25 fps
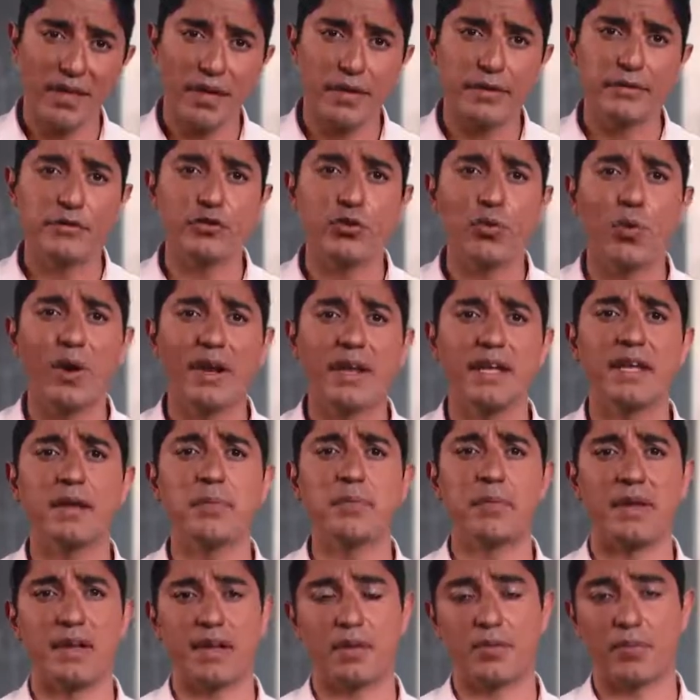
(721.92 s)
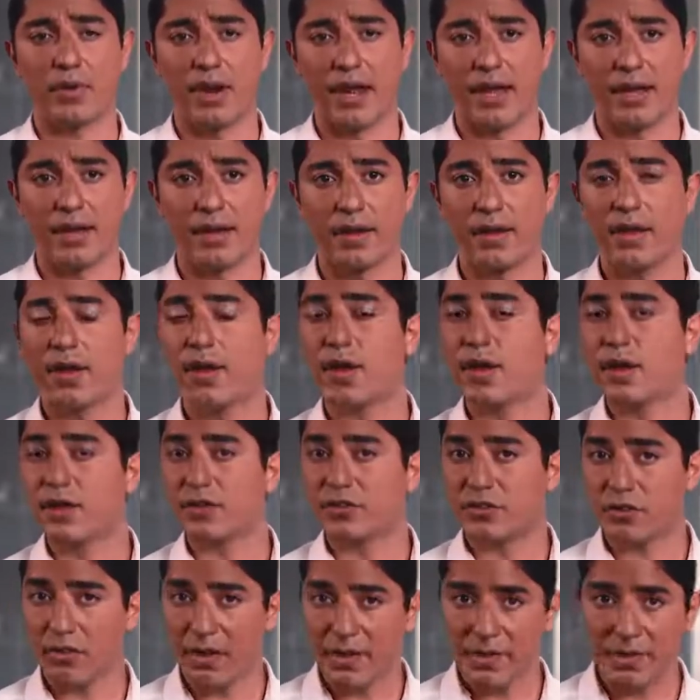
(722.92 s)
20-minute break.
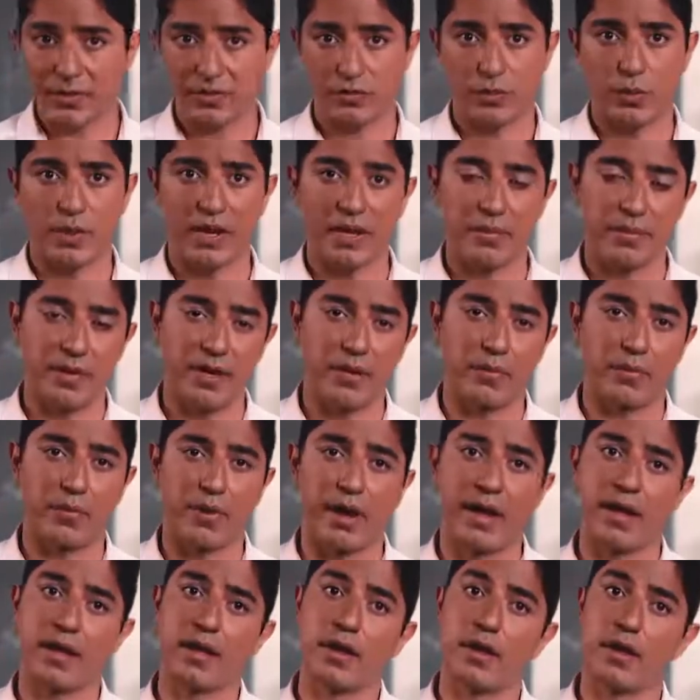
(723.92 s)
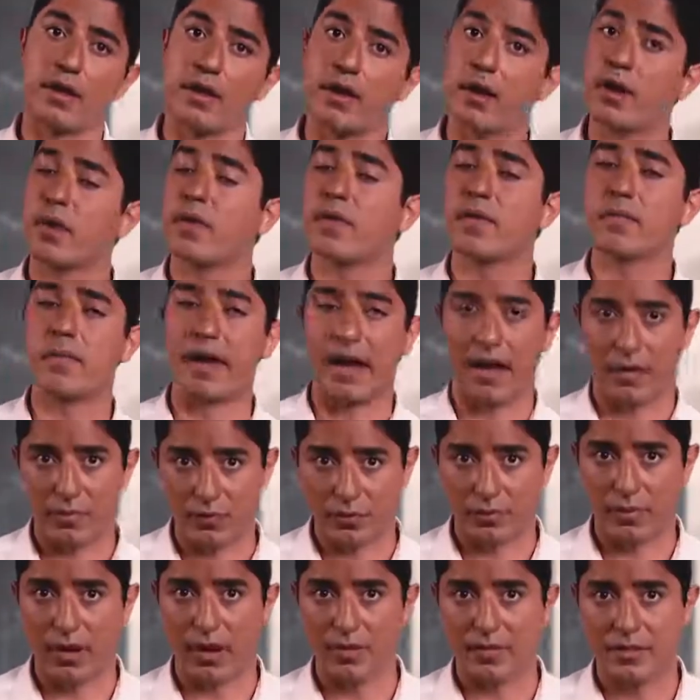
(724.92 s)
During this 20-minute break, go to the
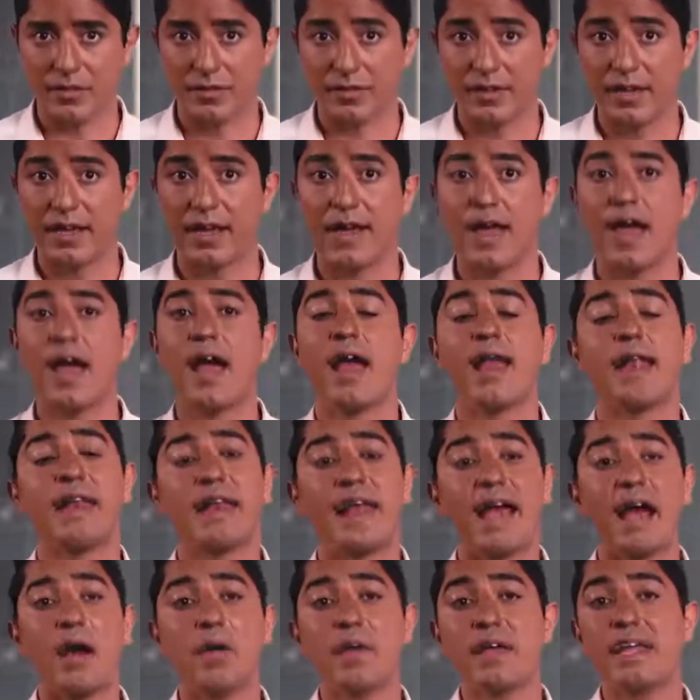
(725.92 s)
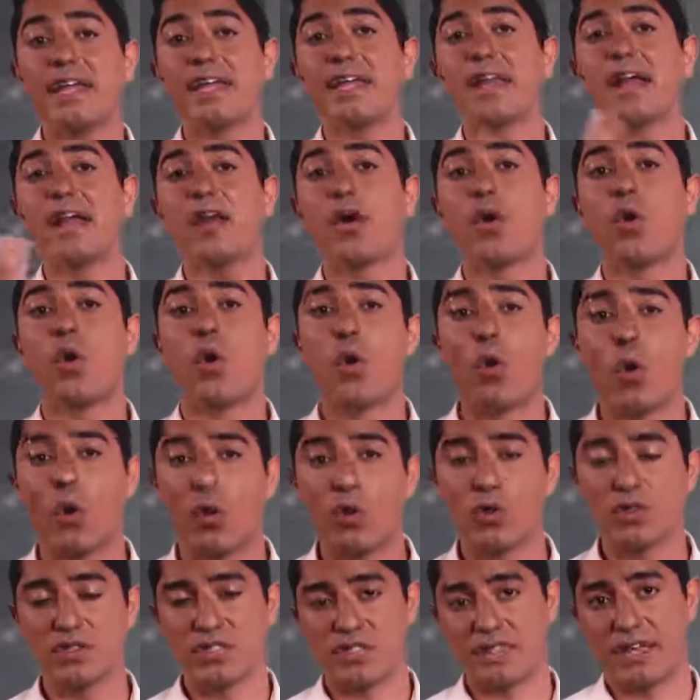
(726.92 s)
bathroom, obviously. Now eat a
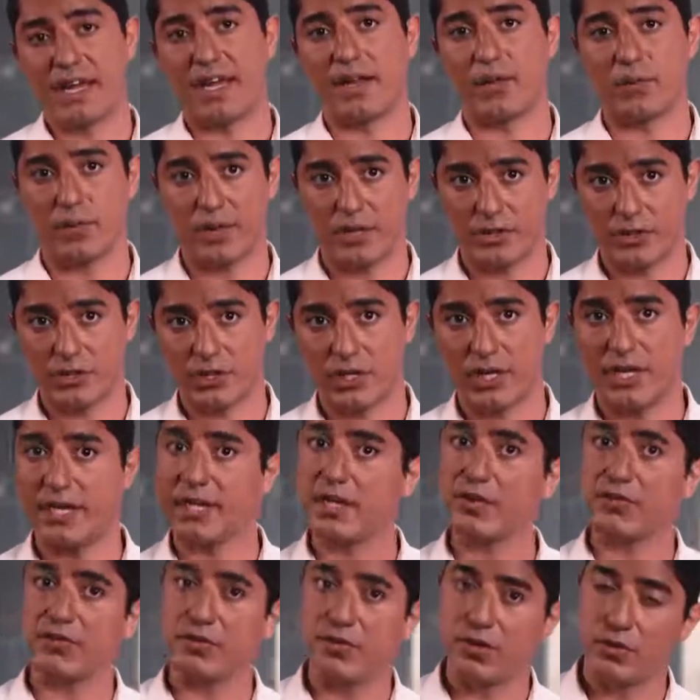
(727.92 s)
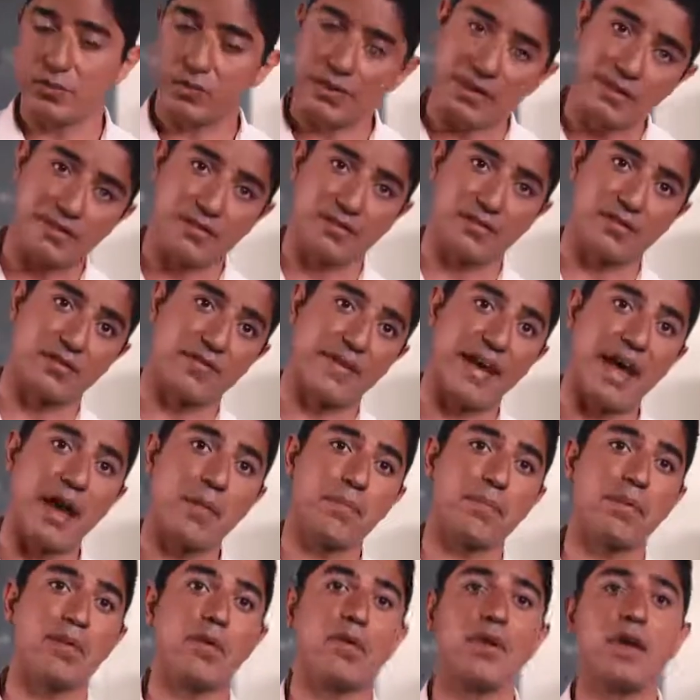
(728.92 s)
whole sandwich. Eat a few pieces of
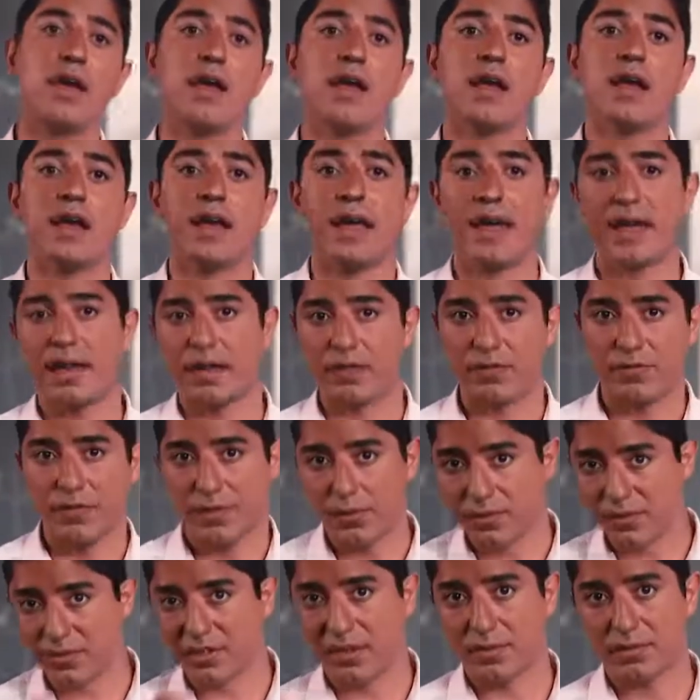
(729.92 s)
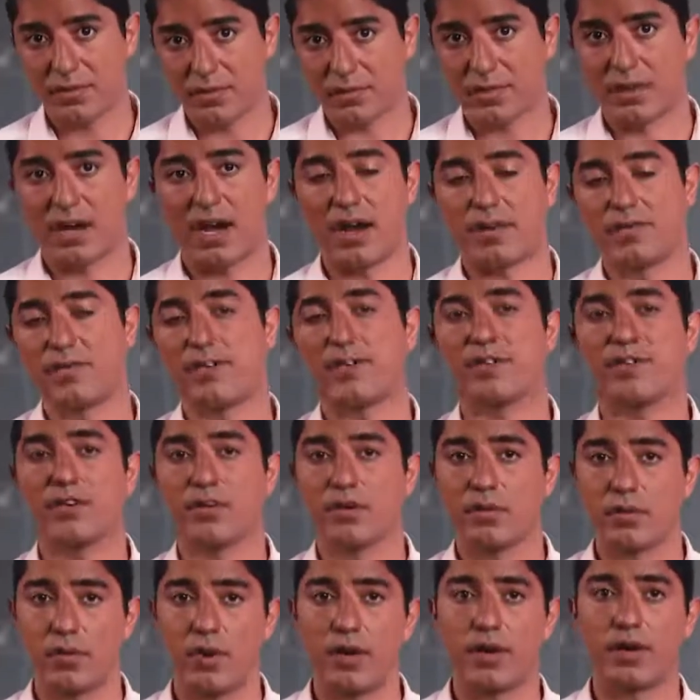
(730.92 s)
apple and a few sips of coffee, tea,
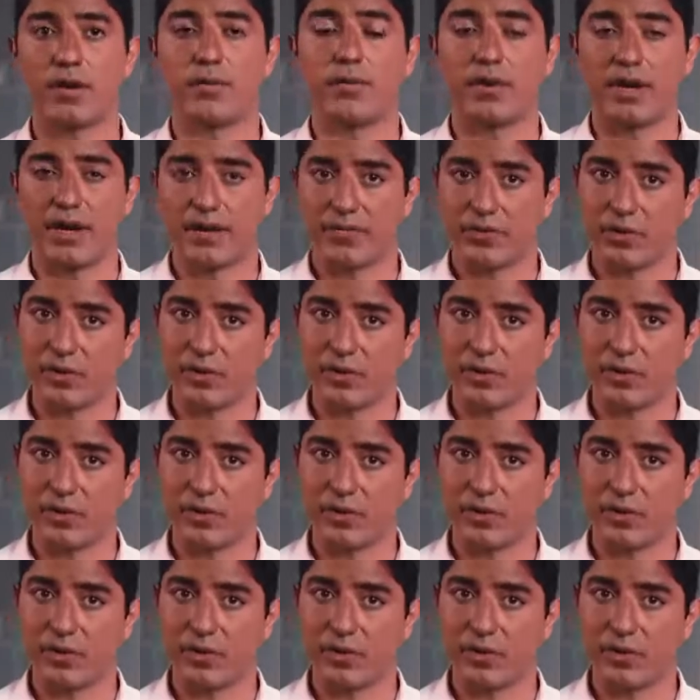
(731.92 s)
or water, whatever you